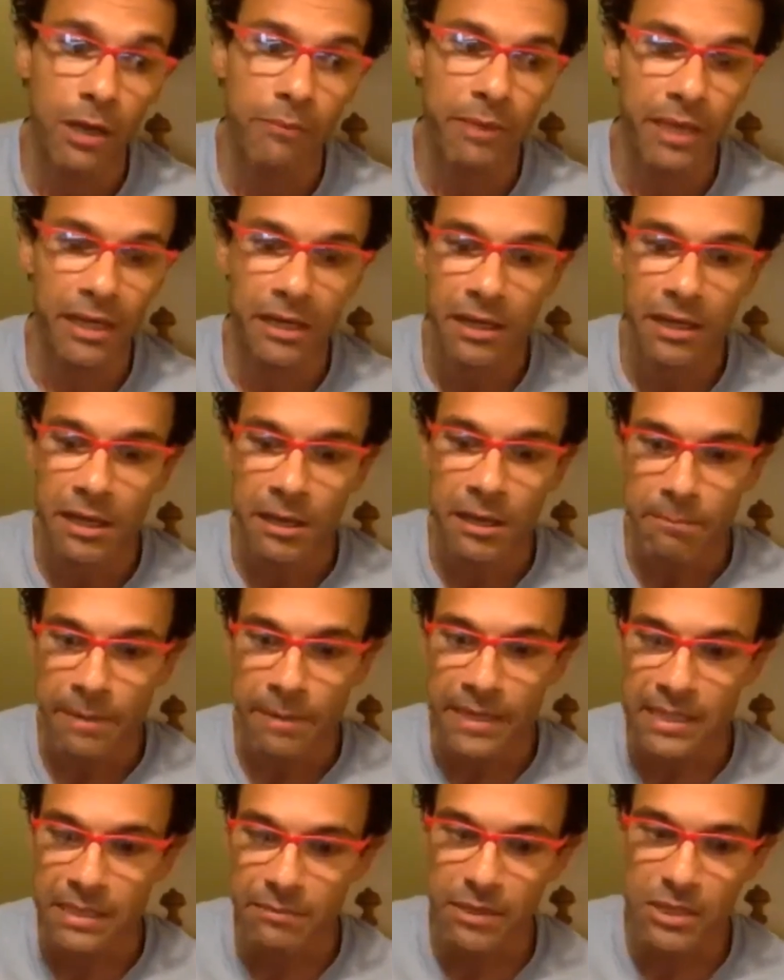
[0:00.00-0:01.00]
I mean,
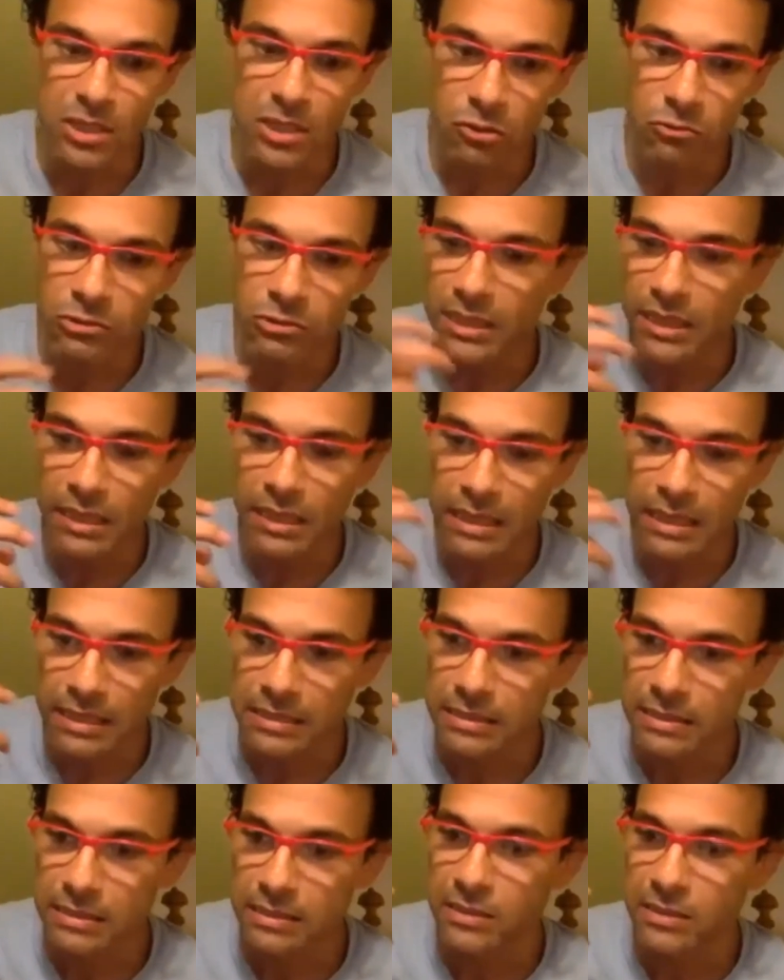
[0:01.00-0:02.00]
Bassem is using
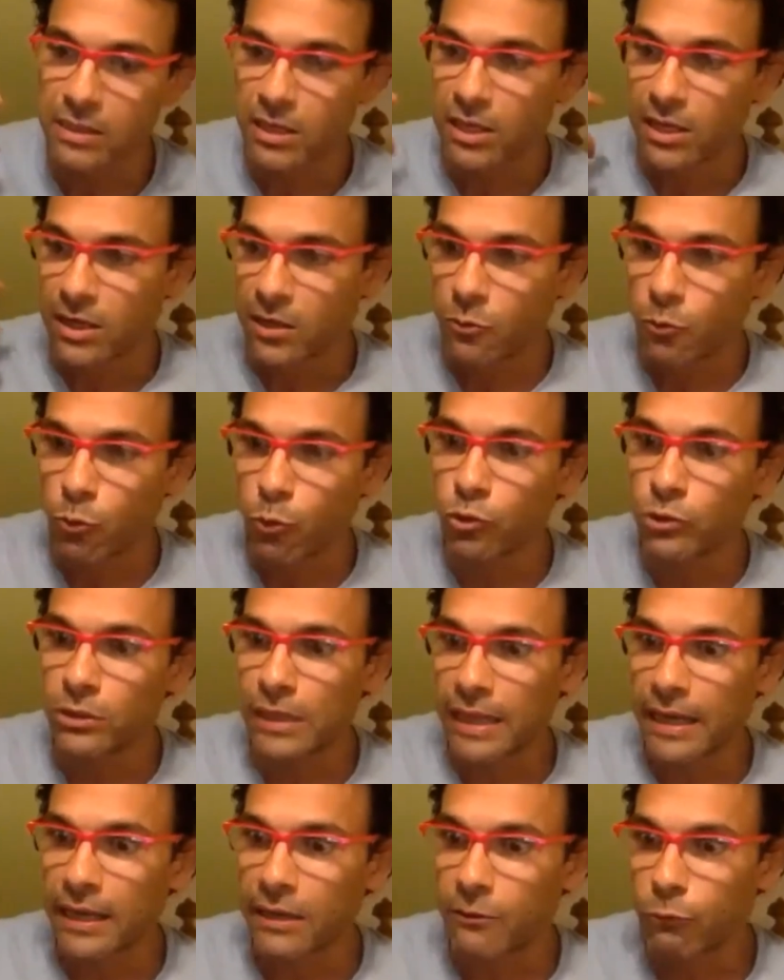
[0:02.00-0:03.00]
this word,
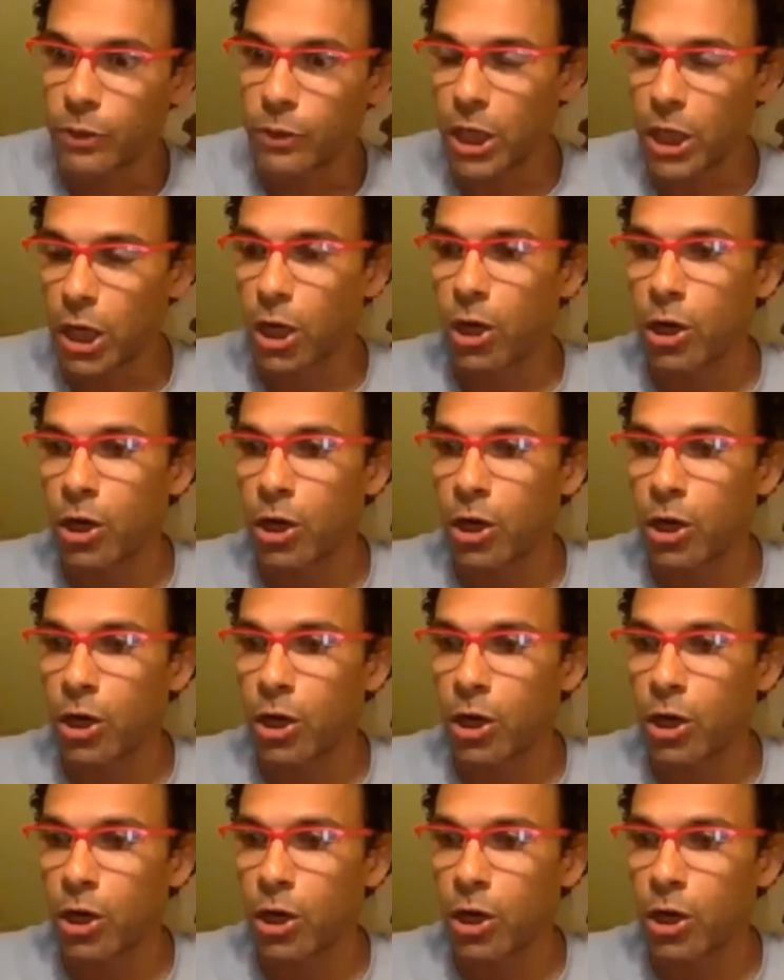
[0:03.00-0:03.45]
like we